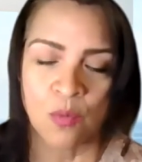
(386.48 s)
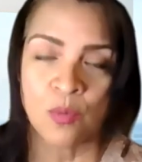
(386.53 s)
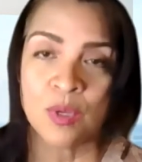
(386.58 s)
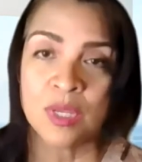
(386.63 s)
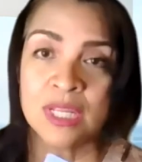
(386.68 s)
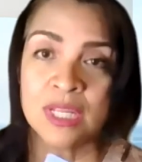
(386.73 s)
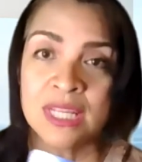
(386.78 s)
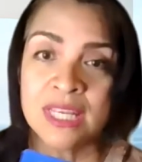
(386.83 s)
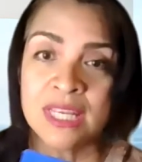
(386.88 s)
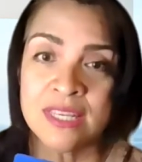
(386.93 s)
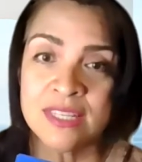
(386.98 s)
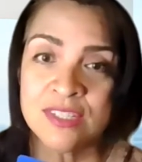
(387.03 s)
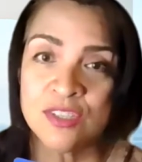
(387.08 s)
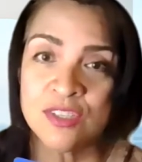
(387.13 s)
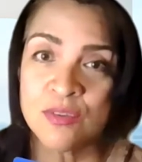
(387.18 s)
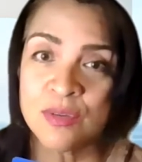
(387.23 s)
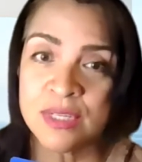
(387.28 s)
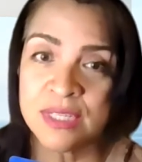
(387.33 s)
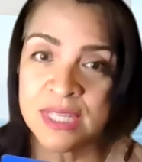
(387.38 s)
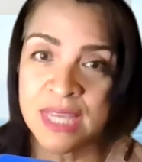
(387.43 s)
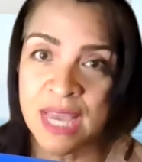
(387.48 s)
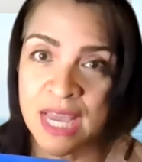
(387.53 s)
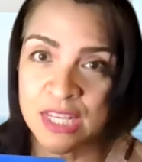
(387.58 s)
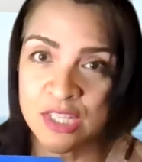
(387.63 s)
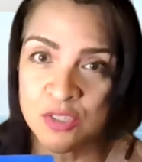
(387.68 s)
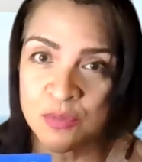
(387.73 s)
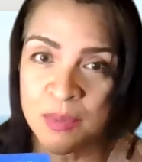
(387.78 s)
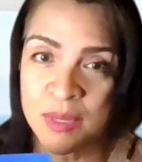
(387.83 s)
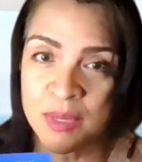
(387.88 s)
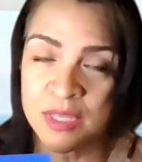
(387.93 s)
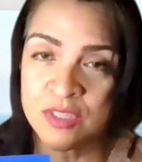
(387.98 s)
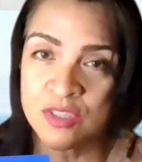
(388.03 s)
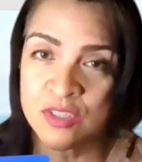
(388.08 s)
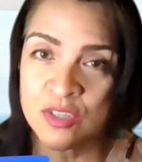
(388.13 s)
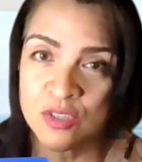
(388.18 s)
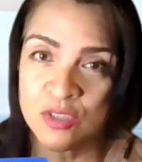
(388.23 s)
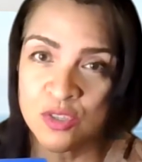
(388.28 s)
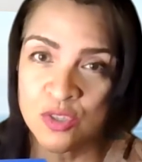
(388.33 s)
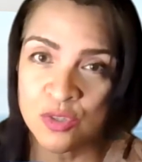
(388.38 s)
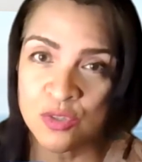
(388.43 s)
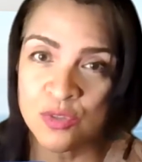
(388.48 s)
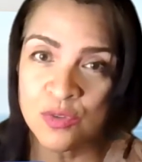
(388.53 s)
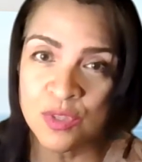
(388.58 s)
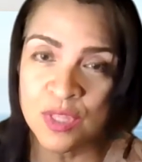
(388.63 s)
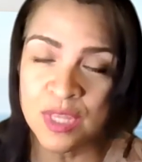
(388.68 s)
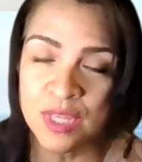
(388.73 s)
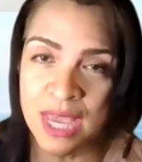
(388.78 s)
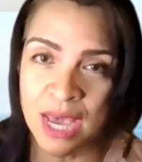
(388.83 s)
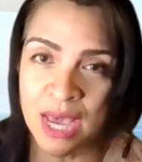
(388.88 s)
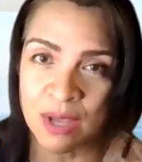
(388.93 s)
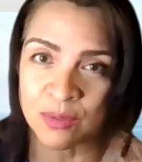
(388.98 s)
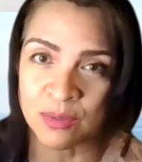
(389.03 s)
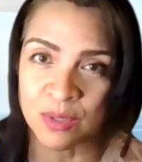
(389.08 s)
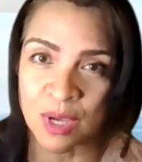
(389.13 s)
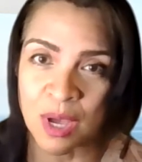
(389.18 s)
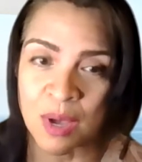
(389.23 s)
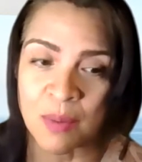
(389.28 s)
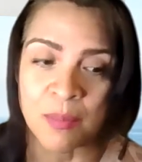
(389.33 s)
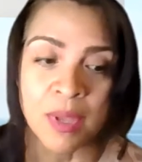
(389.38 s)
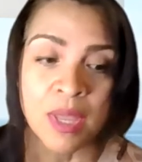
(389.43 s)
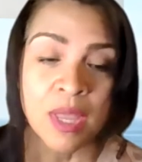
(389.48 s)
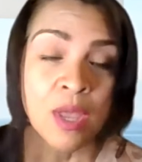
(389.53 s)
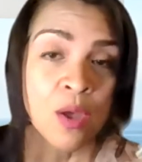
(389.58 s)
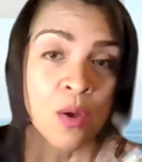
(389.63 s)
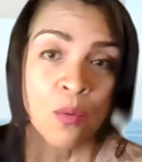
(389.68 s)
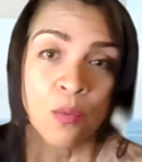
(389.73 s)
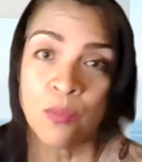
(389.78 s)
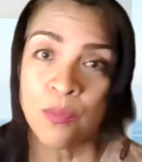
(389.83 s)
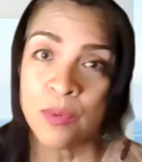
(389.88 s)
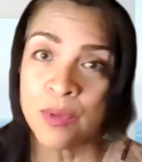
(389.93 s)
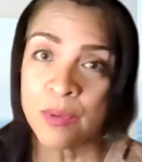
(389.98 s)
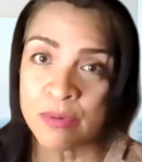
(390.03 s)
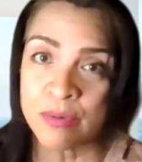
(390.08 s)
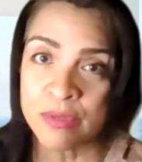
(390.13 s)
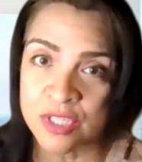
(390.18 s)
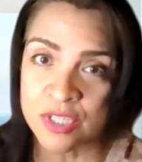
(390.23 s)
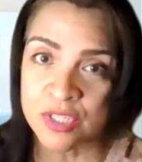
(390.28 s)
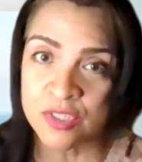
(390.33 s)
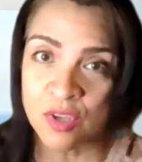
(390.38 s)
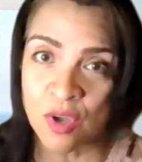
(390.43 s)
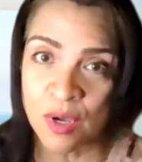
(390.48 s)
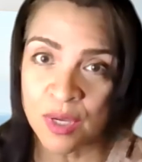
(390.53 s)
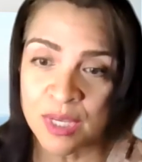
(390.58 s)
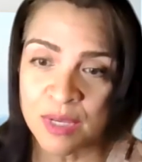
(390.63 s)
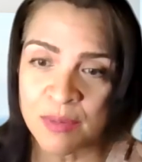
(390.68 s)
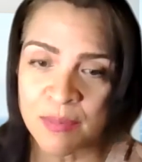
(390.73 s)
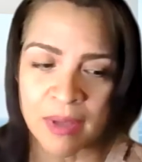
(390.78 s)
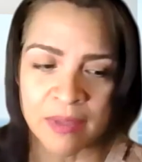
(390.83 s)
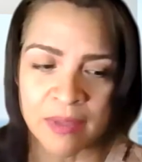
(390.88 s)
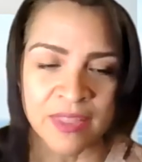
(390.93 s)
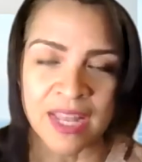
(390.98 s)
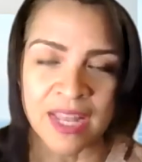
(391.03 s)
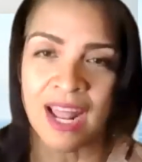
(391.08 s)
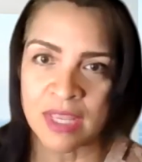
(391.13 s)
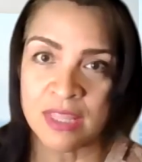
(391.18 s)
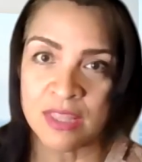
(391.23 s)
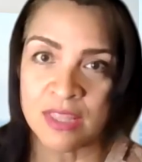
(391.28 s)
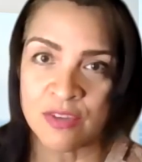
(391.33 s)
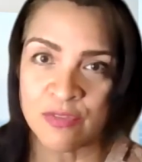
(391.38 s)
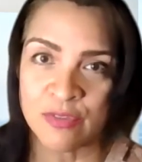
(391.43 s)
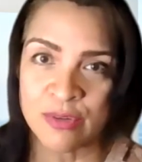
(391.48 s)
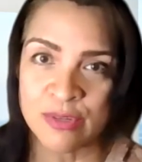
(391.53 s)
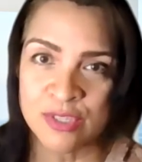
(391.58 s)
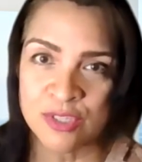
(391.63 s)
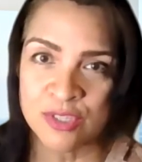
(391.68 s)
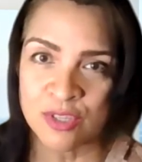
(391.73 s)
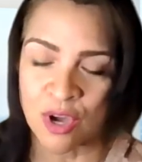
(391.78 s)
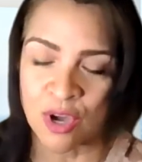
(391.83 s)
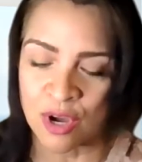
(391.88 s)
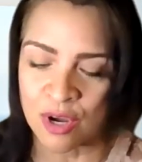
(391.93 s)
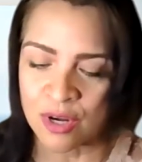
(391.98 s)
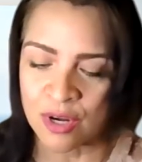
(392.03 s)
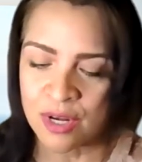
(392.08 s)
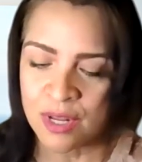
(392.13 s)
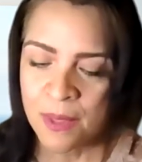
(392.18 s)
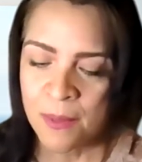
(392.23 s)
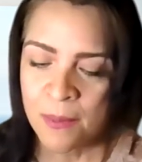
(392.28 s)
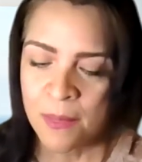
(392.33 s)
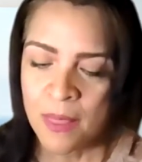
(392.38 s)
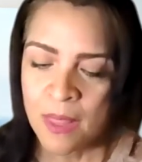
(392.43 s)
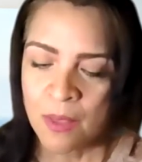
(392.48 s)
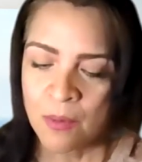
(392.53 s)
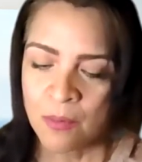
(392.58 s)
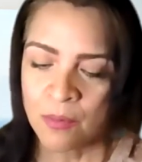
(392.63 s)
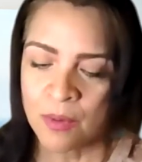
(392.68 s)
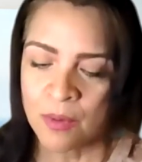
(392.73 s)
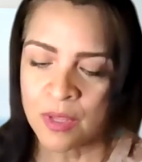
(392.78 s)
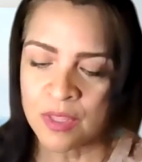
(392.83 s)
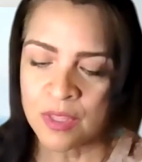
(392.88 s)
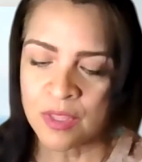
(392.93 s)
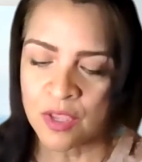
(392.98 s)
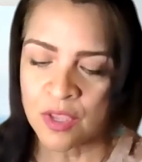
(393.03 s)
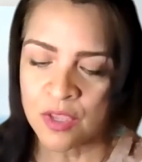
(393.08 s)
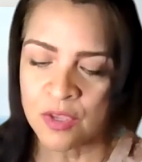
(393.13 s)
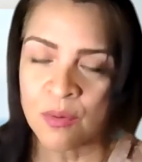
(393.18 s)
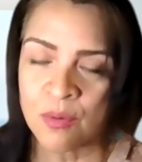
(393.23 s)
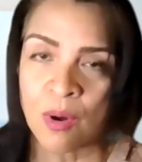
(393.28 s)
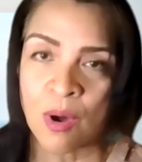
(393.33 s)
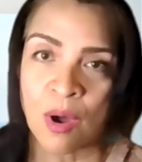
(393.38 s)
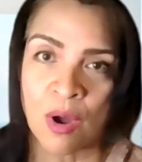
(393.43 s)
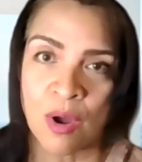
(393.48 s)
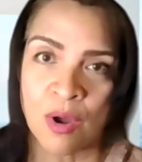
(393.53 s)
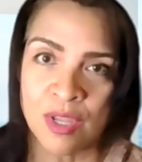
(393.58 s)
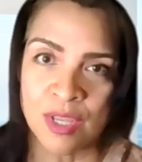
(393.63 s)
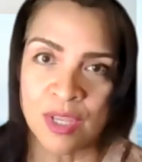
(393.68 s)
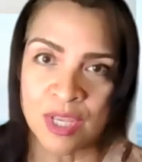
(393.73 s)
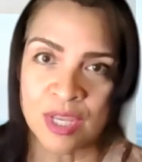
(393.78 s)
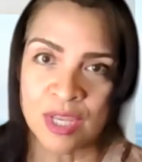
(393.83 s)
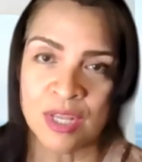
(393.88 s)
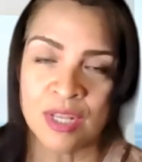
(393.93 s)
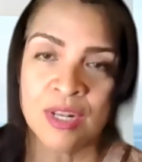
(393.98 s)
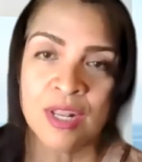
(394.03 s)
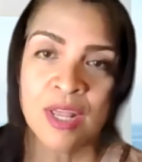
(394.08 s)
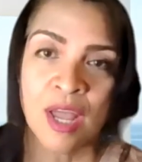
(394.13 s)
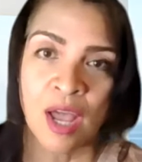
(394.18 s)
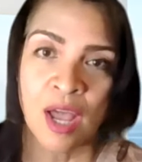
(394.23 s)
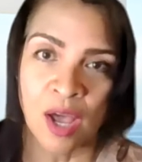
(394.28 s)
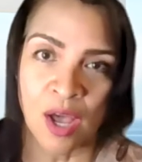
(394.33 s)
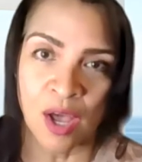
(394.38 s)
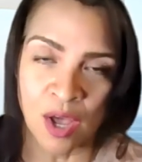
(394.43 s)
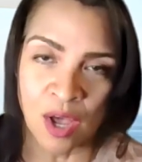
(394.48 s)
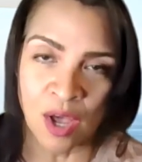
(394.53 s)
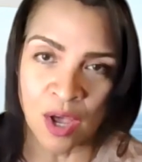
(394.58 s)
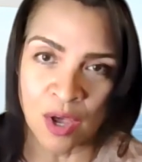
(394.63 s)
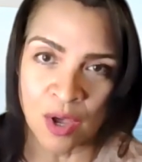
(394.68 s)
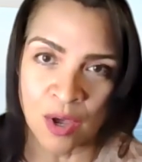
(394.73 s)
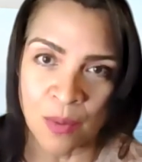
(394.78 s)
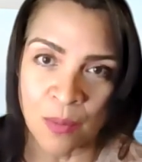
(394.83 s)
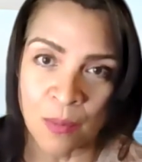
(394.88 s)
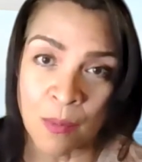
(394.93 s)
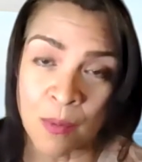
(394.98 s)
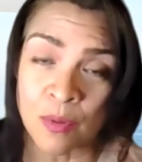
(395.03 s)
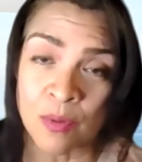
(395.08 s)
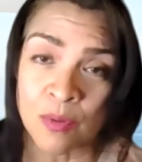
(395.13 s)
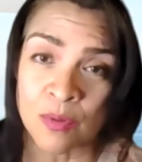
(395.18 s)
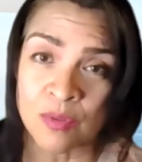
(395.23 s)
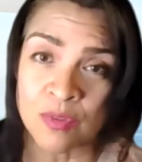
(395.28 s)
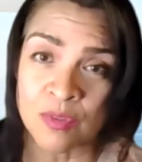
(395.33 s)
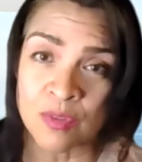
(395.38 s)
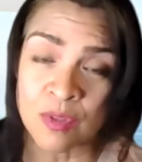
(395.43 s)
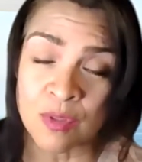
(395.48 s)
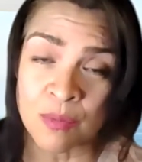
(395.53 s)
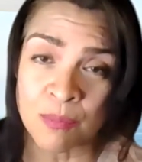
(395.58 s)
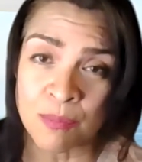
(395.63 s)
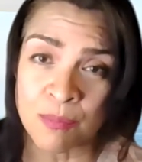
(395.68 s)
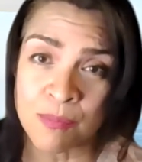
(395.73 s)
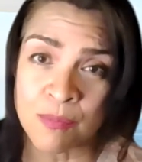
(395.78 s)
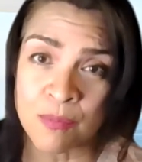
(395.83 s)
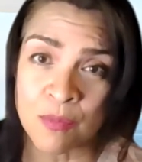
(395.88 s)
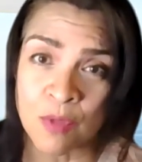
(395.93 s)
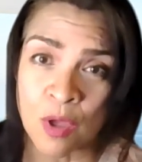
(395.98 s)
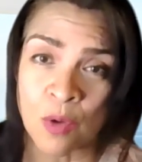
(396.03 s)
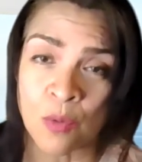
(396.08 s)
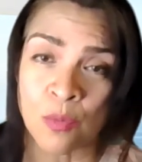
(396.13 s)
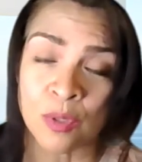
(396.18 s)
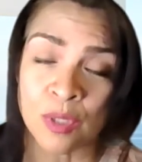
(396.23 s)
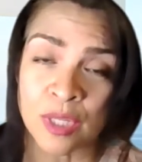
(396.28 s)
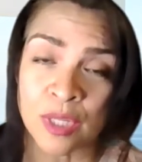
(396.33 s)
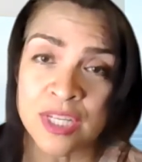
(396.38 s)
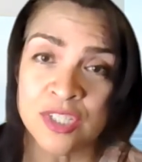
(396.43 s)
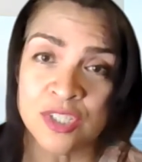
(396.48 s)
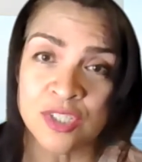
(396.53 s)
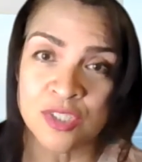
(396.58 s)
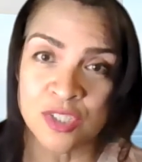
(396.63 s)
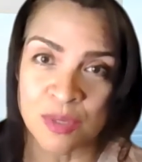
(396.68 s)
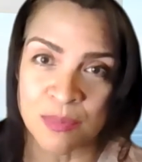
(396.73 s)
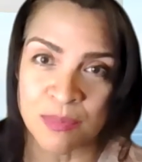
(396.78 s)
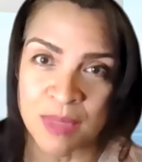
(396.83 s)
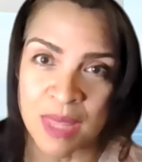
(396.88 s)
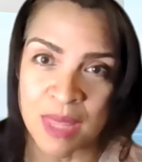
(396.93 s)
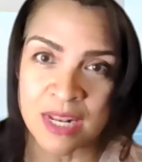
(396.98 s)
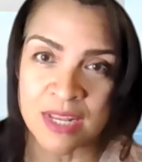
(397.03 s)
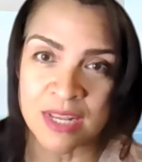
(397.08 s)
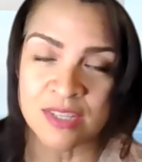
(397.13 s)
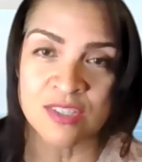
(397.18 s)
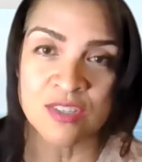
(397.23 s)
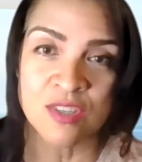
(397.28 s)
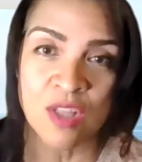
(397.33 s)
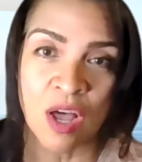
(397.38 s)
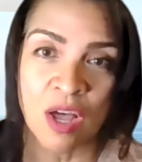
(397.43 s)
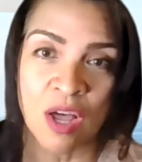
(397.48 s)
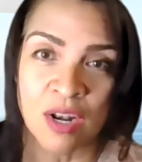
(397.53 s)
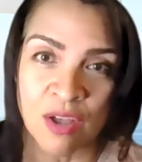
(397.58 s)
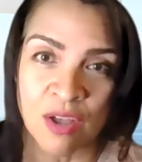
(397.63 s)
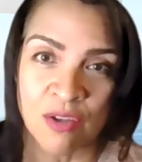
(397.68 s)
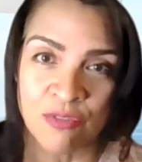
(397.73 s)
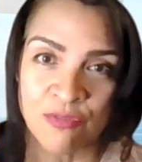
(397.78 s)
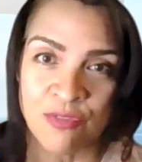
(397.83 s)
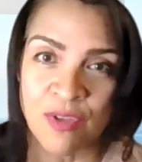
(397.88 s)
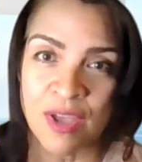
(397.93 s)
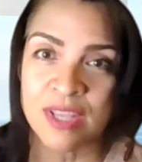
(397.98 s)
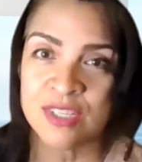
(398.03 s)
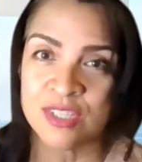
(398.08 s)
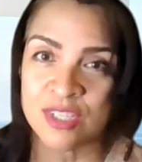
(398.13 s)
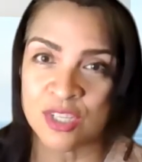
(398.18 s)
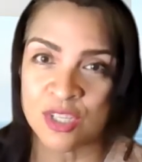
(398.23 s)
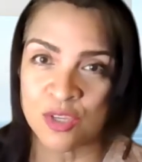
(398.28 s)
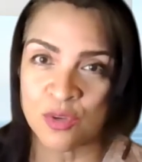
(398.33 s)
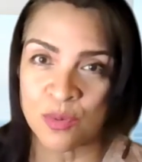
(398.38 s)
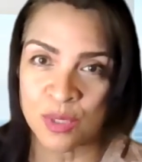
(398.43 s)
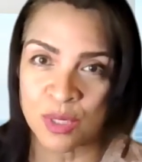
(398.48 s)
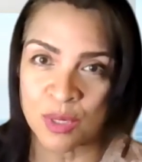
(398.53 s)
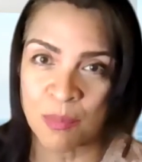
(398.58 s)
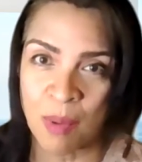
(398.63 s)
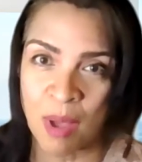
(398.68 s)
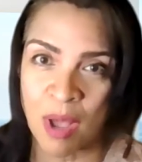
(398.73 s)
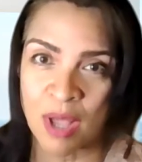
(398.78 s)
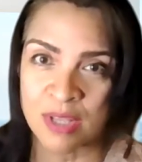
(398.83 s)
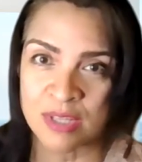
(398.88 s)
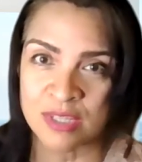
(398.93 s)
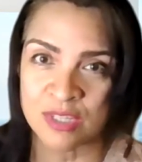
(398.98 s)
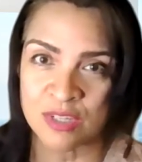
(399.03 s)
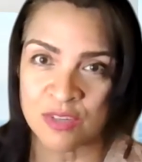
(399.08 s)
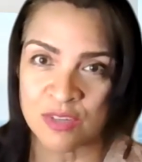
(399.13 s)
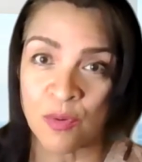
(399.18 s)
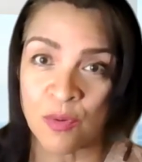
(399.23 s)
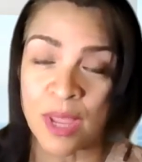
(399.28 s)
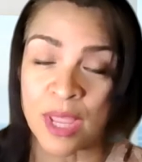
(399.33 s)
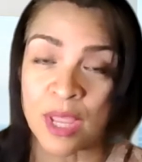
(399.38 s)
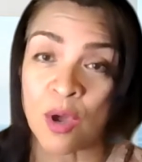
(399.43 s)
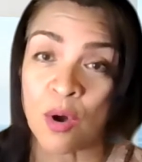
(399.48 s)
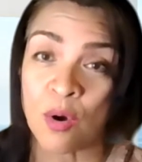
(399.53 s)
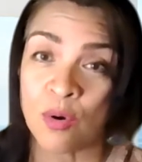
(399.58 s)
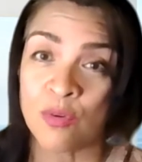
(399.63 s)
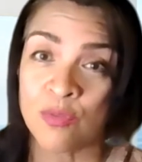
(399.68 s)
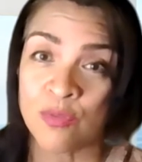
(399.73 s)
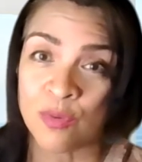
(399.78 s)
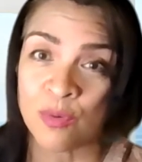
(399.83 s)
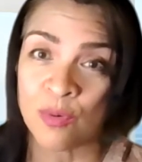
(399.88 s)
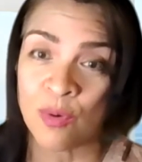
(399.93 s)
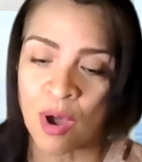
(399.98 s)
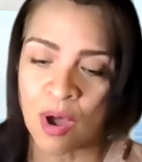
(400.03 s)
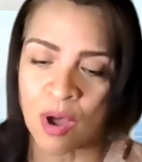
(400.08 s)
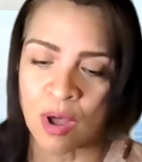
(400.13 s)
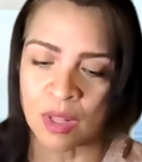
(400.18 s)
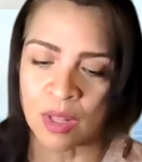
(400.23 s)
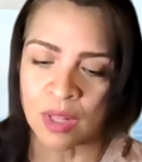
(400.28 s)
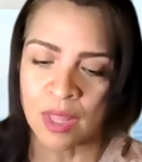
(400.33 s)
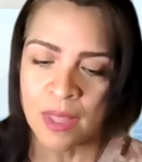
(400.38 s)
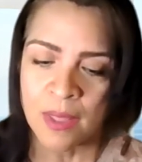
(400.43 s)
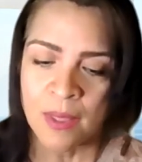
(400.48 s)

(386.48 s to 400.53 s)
Release your attachment to the outcome. We were just talking about that in the first card when you are in a relationship that is not affecting you in a positive way overall.